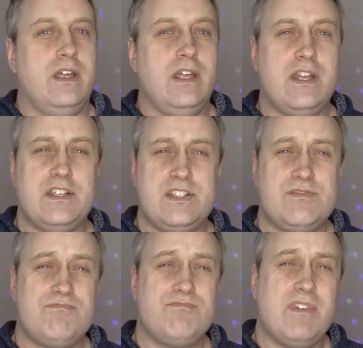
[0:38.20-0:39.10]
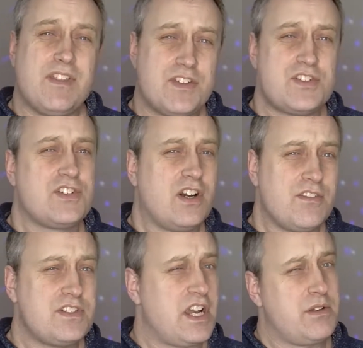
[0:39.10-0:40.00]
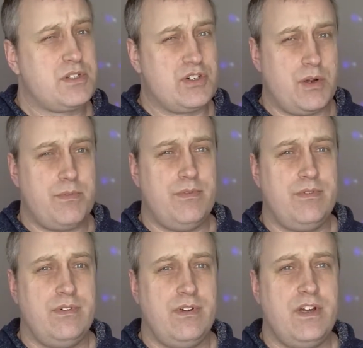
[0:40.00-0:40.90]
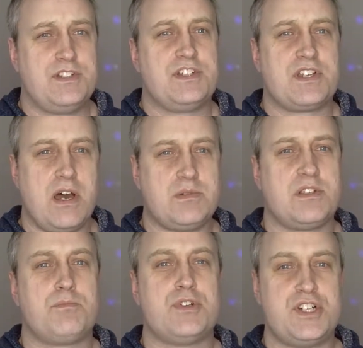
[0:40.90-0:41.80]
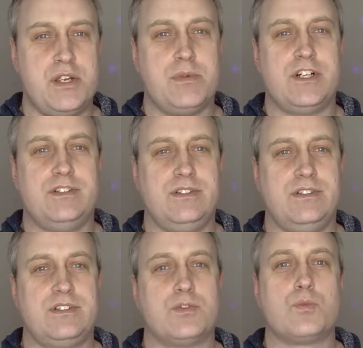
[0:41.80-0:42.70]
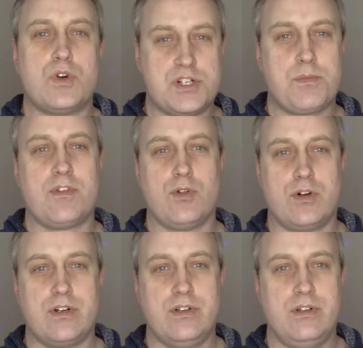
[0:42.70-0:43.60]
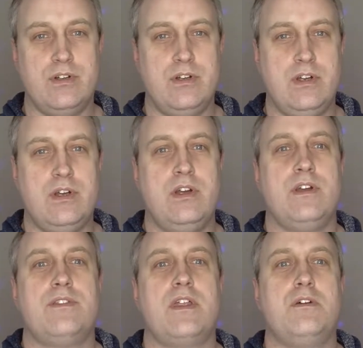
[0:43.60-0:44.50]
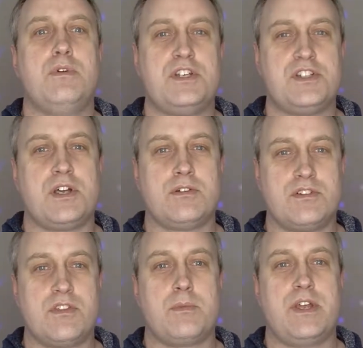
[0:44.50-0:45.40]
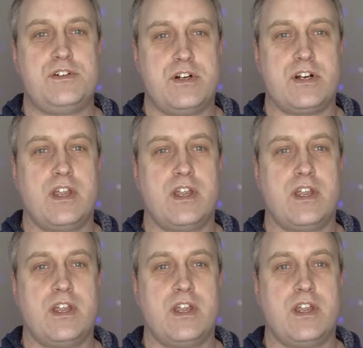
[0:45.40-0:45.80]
It is in the start of Jacob's trip, as he stops at Beersheba to worship the Lord, that he reaches out to the patriarch